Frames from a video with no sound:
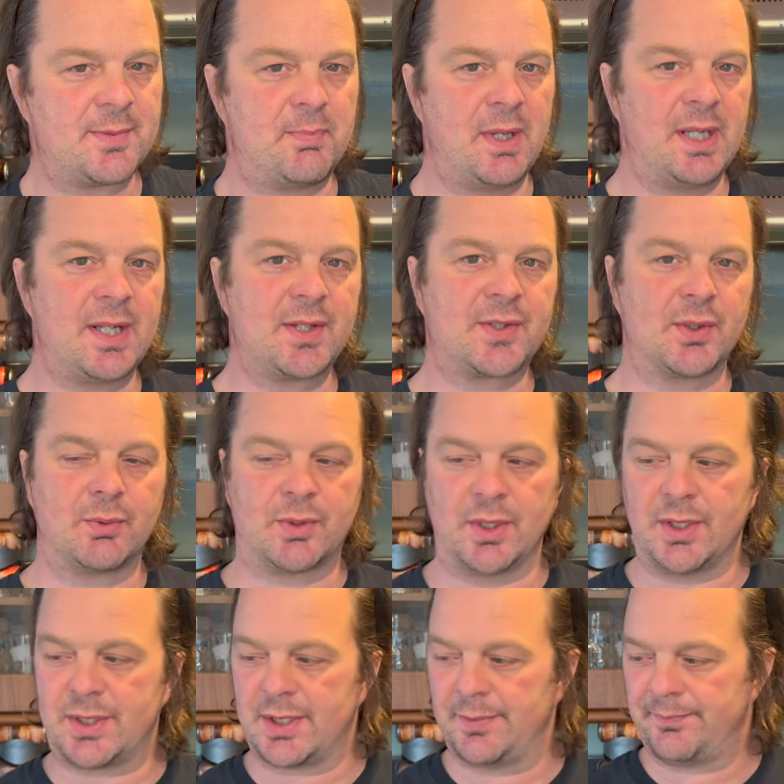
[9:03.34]
beer is so
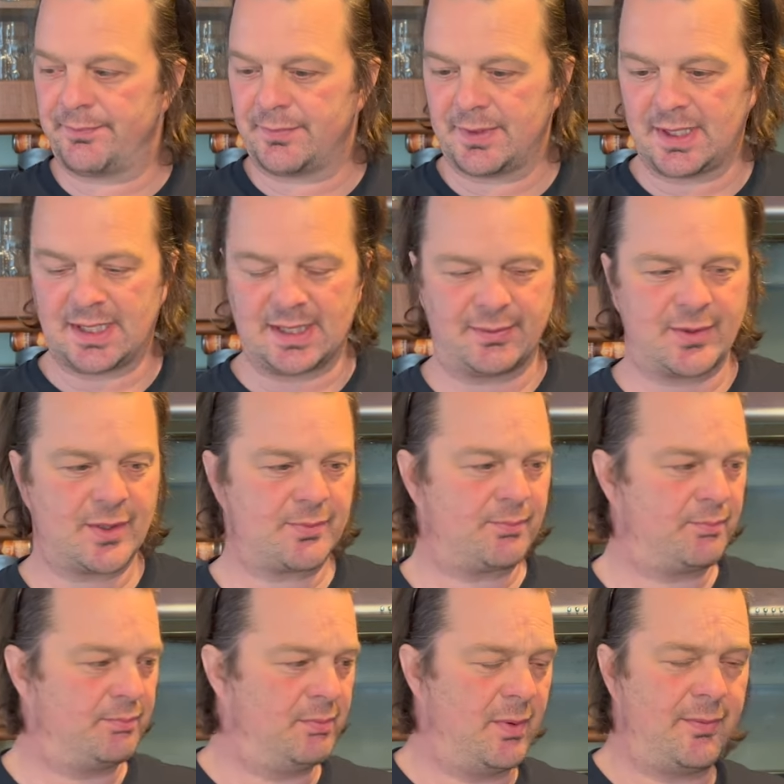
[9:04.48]
good, and I've just
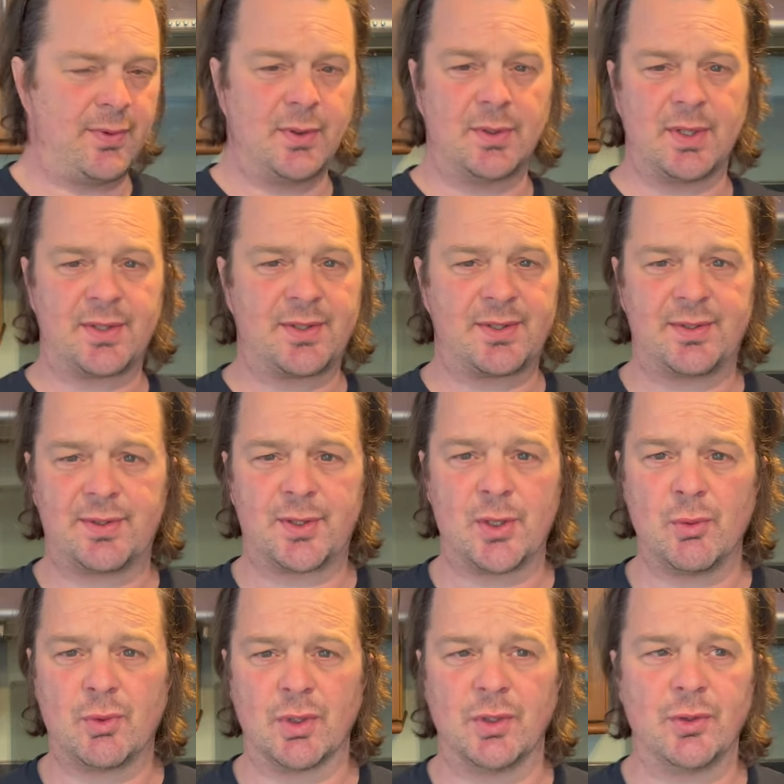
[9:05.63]
reviewed a
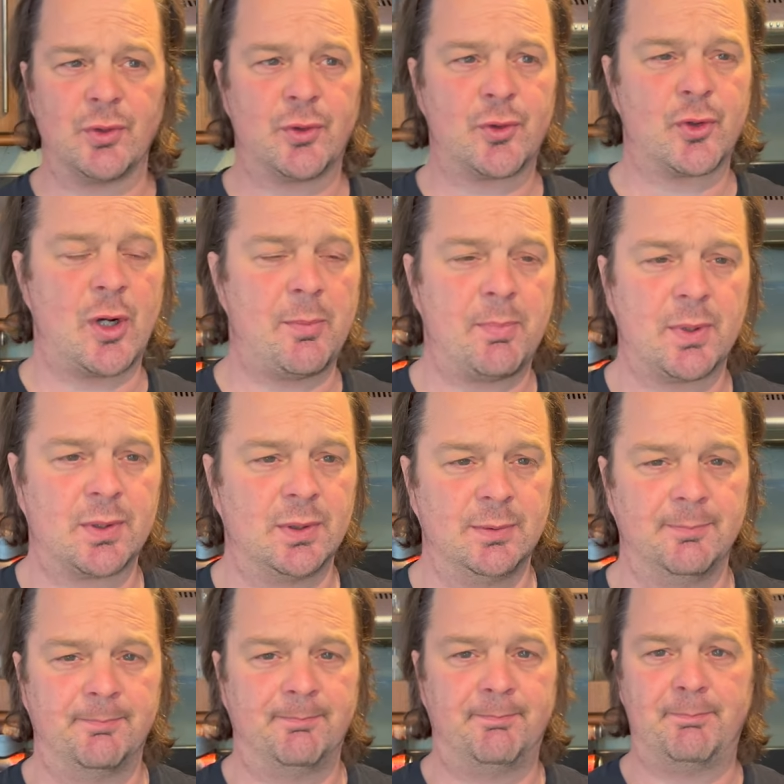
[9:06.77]
toucan tropical
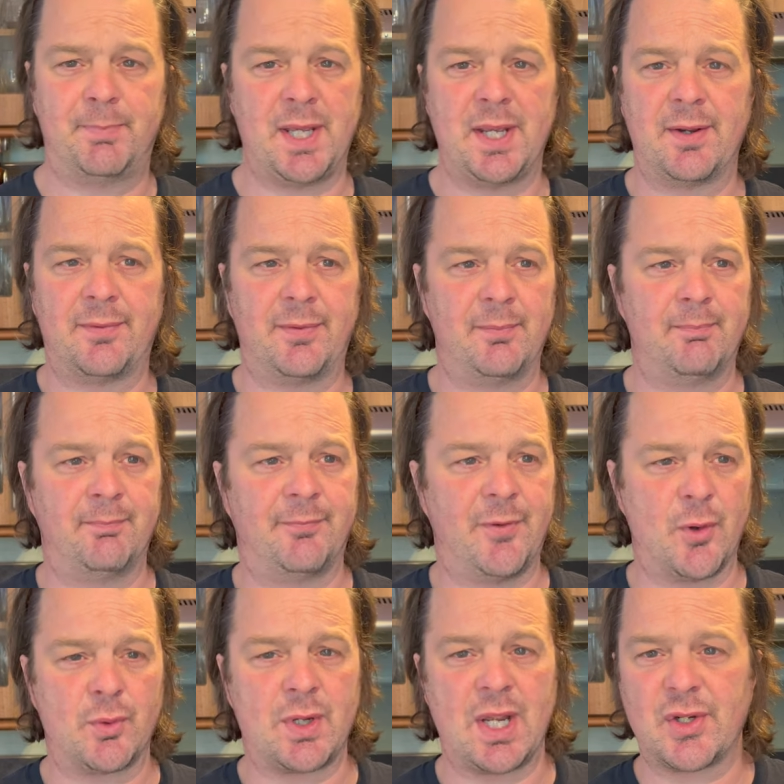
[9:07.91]
beer from
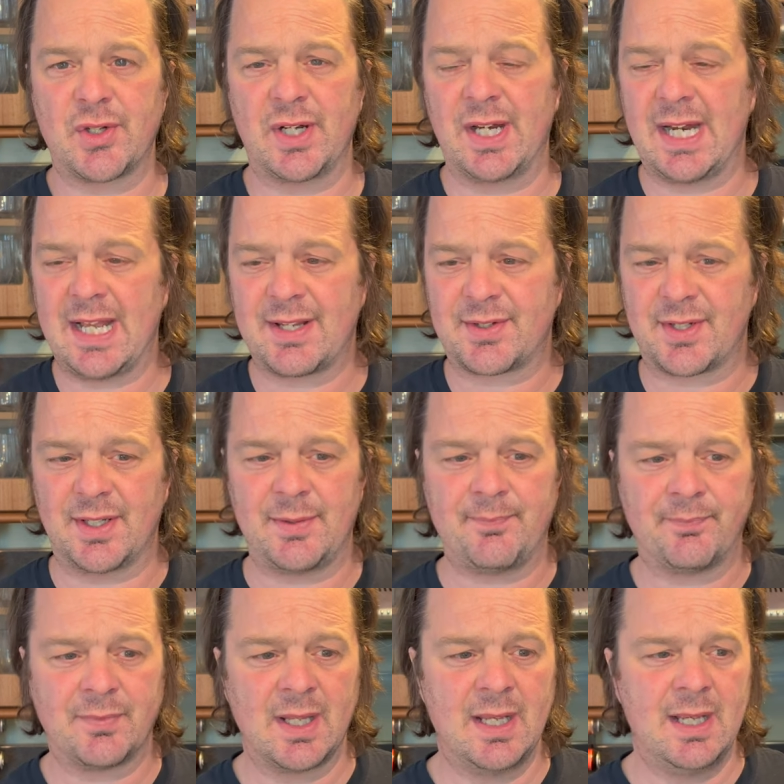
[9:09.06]
Vocation in Asda,
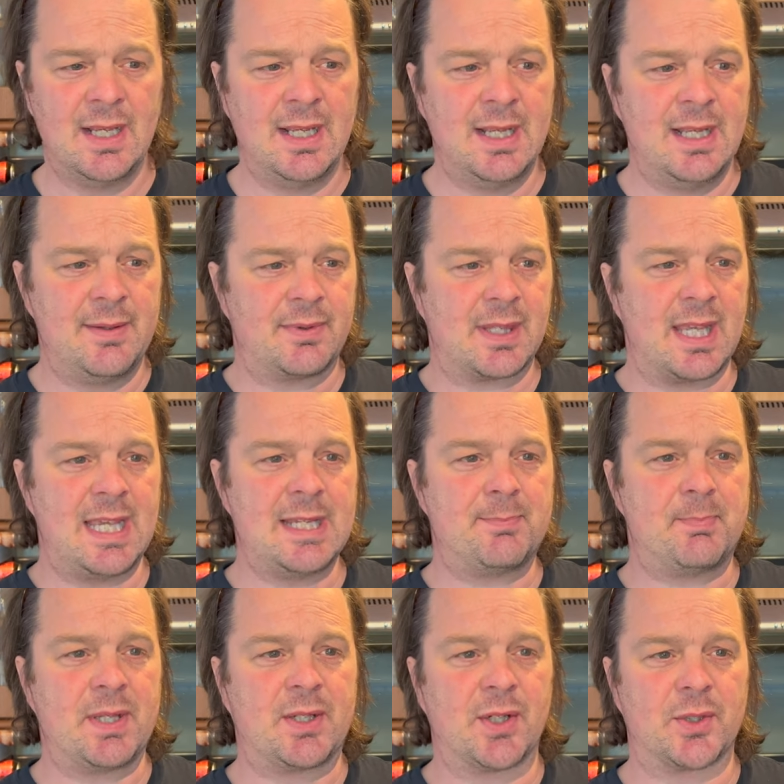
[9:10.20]
is
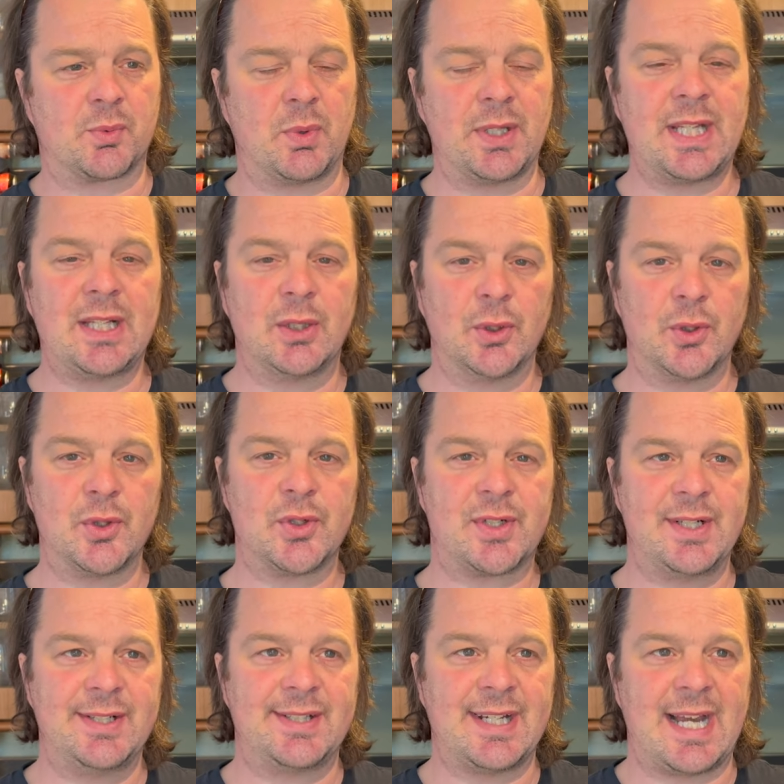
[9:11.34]
because when they launched
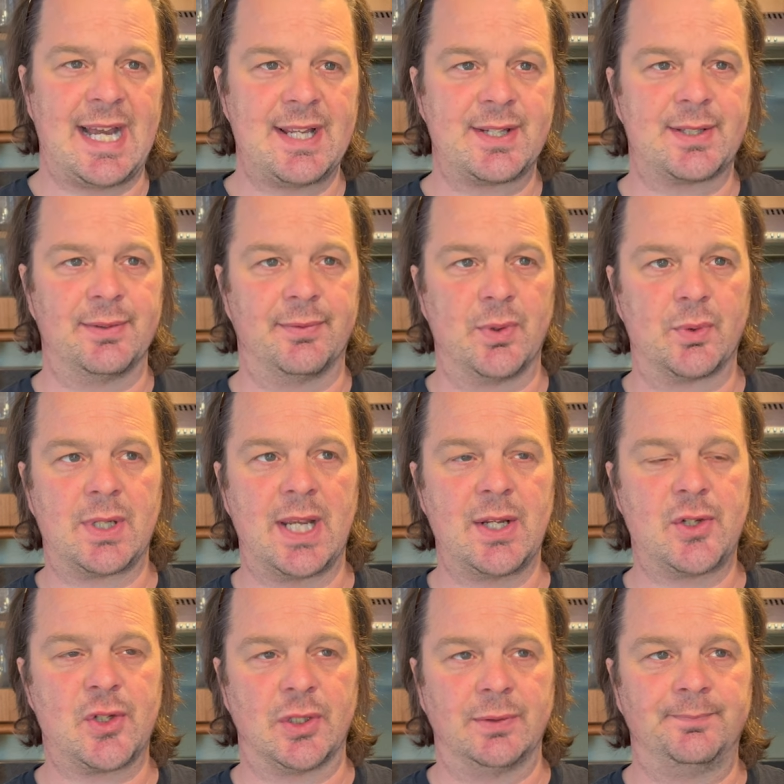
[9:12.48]
into Asda
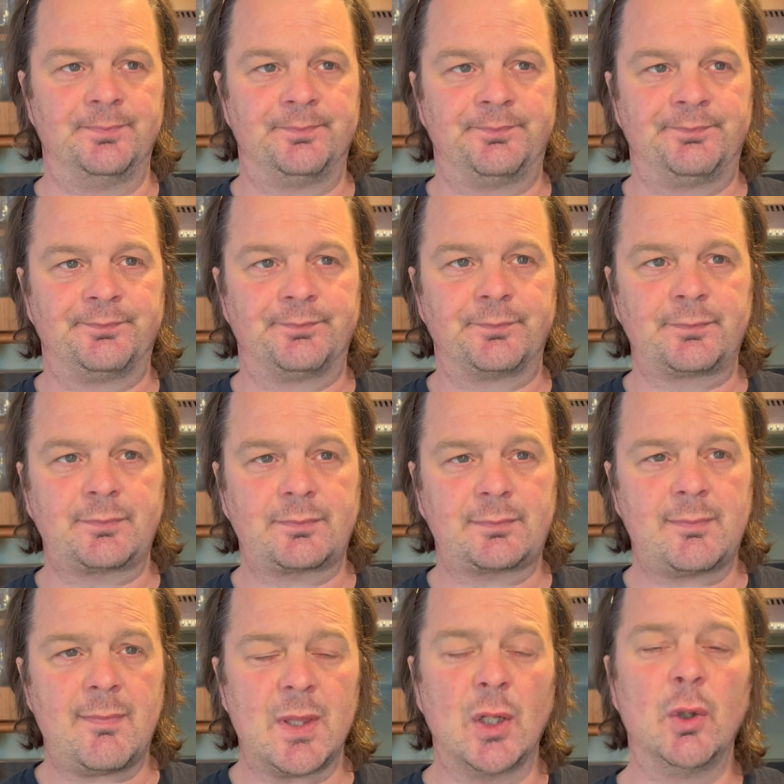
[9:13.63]
Vocation,
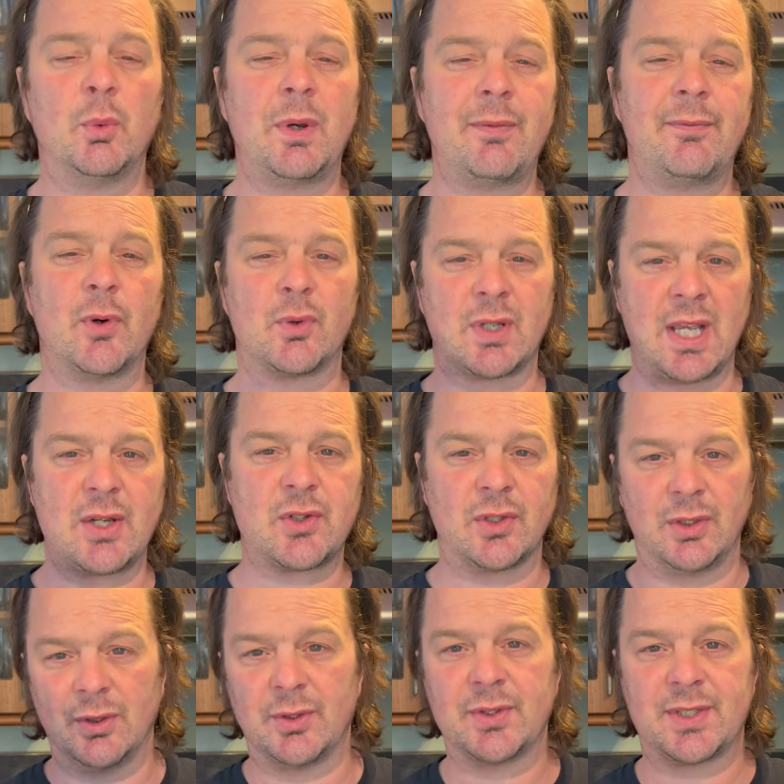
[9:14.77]
or when
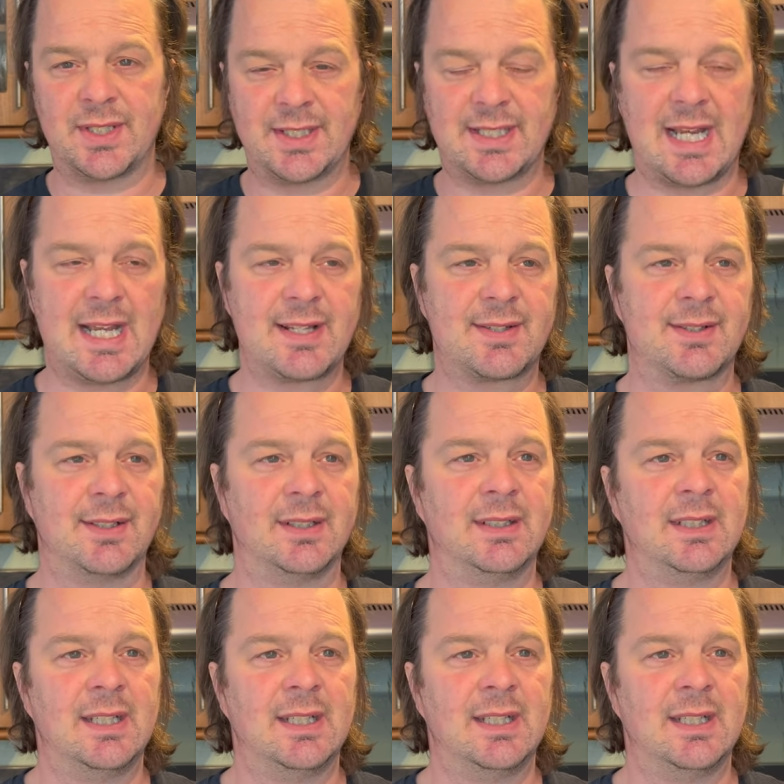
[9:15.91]
Vocation launched into Asda,